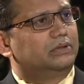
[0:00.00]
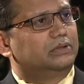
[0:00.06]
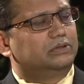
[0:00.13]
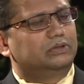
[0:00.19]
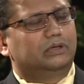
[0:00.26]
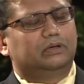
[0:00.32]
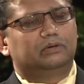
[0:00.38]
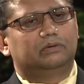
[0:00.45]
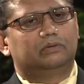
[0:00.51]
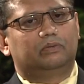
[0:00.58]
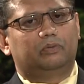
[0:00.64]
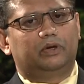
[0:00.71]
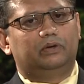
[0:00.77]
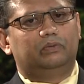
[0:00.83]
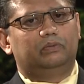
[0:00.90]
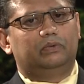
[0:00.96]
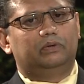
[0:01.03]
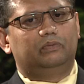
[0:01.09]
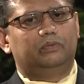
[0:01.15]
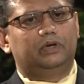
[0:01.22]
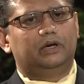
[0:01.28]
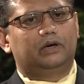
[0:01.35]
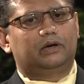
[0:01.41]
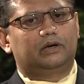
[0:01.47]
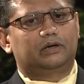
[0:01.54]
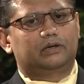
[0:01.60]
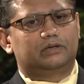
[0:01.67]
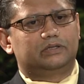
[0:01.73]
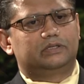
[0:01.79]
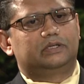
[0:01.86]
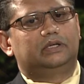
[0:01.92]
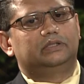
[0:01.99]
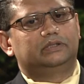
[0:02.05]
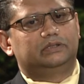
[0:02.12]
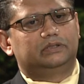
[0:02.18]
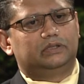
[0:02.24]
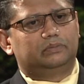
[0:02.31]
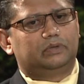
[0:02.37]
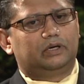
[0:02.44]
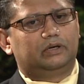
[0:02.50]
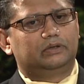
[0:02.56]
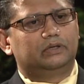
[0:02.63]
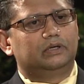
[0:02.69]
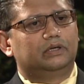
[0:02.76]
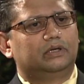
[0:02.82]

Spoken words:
So when we are consulted about